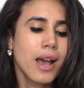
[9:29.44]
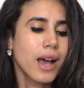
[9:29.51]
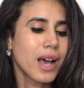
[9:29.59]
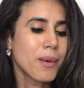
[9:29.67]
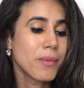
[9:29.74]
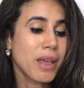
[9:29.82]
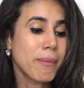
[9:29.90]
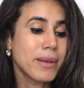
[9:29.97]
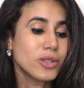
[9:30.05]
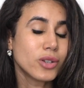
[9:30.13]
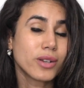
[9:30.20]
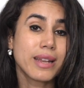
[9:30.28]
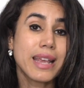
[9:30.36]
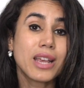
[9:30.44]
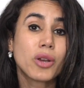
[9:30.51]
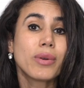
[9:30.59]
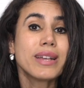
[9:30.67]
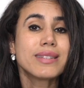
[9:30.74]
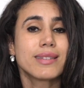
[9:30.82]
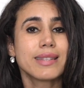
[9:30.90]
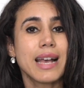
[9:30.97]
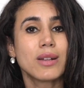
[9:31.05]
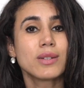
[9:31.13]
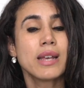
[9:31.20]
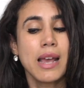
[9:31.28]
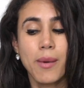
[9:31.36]
That means you can increase the
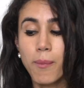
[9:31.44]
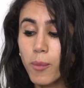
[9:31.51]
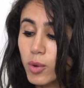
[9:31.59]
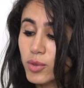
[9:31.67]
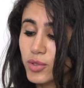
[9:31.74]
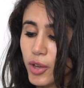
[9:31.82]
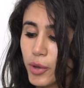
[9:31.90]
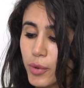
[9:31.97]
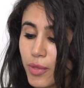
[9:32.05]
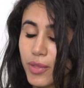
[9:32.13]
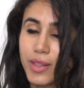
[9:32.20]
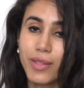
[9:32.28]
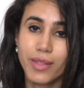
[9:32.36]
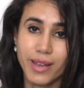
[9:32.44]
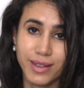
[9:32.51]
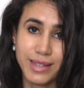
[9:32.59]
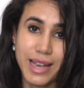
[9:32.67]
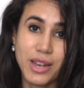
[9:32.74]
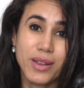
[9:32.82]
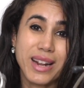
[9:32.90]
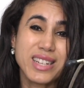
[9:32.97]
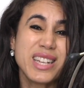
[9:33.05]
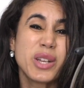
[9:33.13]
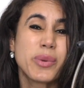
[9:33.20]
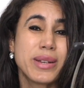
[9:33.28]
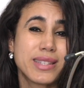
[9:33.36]
sound more so than this. And you can
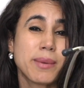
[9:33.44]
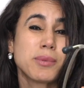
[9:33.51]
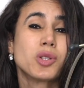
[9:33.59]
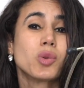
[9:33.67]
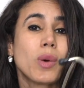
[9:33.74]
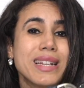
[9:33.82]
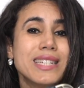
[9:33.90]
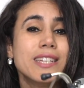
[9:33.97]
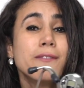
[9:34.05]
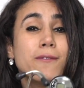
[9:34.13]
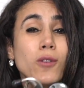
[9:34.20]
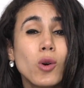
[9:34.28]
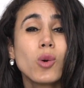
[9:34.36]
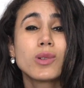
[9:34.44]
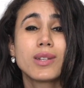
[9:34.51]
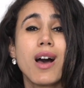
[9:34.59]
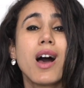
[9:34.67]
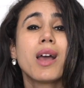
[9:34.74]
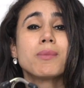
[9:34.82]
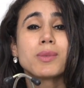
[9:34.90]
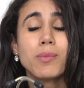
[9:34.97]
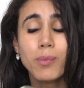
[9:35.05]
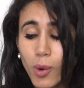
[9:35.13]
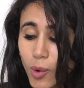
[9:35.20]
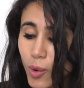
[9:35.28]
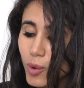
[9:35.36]
actually increase up to 24 times
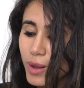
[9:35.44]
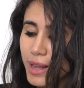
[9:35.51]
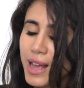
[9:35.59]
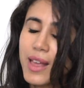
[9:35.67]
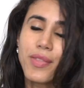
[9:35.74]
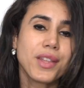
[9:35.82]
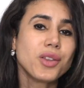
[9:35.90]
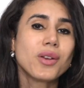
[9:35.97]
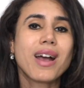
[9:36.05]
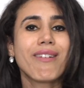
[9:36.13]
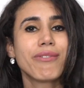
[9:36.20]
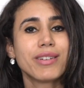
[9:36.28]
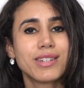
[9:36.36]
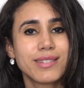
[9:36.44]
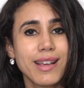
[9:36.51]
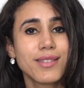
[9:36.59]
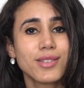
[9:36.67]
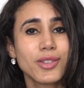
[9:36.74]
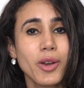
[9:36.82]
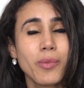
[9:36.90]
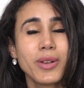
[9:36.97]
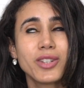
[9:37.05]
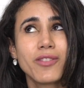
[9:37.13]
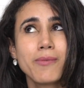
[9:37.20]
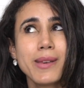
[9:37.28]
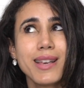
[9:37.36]
more than your average stethoscope,
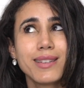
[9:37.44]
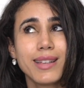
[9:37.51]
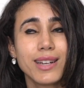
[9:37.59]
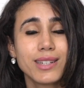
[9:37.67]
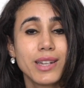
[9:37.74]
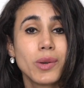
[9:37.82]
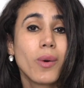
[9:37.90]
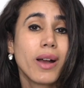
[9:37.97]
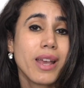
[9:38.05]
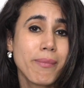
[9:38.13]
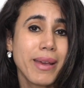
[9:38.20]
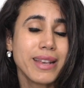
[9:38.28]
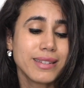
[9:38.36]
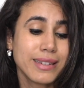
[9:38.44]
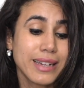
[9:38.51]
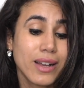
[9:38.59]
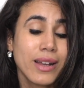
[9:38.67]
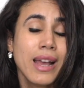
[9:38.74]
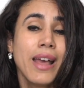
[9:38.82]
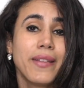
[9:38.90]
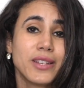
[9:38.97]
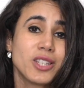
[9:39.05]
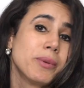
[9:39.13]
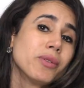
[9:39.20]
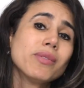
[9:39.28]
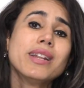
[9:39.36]
which for me is actually quite amazing. Now, this
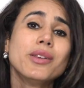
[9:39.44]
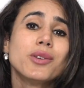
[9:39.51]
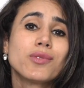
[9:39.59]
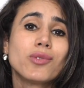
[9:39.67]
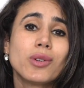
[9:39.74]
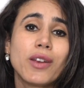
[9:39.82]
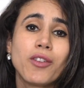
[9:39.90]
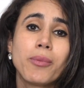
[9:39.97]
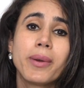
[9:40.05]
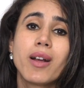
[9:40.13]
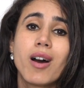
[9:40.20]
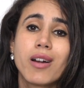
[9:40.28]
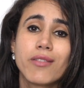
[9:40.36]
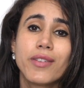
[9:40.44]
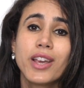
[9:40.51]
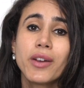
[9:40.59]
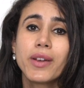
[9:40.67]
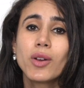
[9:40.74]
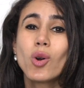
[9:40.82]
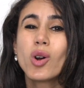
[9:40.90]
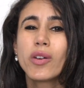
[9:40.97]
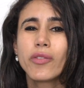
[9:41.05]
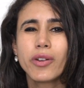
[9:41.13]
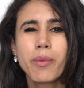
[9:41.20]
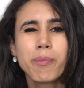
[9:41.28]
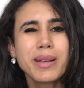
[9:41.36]
could be really useful if you're a bit hard of hearing, or if
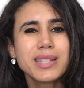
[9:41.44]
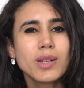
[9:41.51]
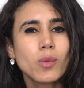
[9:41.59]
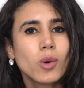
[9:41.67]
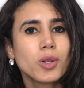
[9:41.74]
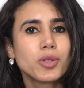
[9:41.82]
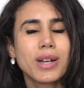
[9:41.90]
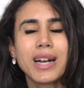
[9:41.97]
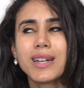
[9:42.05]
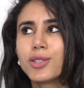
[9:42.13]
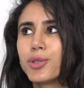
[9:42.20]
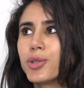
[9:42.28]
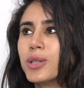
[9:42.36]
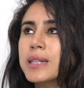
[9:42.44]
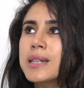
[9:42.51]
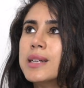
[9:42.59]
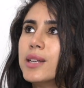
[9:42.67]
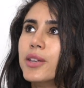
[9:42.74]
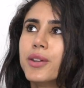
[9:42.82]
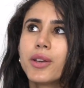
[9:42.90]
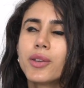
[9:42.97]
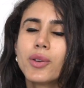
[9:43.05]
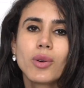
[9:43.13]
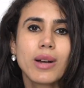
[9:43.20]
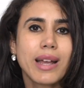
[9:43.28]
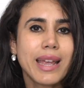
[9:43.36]
you're on a busy ward round, you're
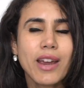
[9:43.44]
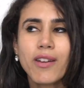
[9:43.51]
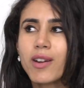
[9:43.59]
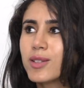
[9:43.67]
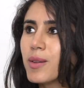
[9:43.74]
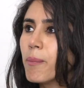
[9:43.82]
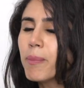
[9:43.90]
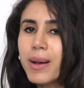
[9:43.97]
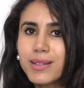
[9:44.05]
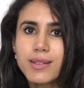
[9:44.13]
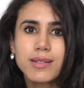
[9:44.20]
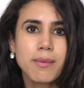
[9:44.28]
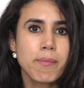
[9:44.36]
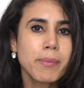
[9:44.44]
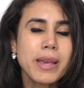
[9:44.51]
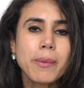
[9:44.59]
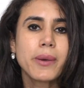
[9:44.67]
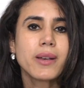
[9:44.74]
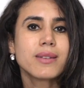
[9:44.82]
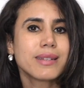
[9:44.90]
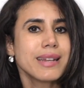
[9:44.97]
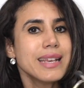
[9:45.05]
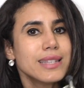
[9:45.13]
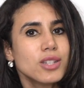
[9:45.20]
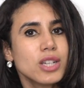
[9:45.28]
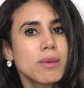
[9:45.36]
hearing lots of buzzers and beepers and
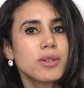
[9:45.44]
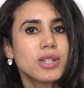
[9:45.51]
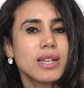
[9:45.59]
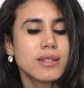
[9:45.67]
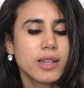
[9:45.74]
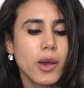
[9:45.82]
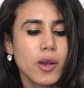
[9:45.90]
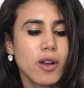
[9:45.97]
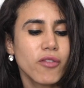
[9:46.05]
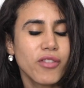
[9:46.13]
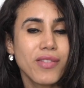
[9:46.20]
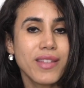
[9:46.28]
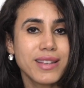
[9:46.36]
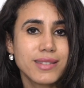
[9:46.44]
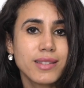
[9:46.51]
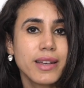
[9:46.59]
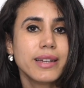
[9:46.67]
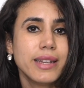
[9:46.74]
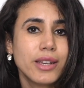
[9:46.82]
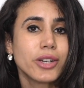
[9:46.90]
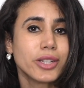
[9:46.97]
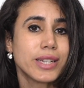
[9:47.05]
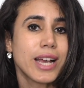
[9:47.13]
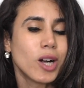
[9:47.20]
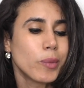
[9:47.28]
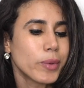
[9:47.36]
ECG machines going off, then this certainly could
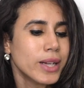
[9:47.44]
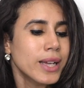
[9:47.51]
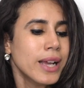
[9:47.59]
help.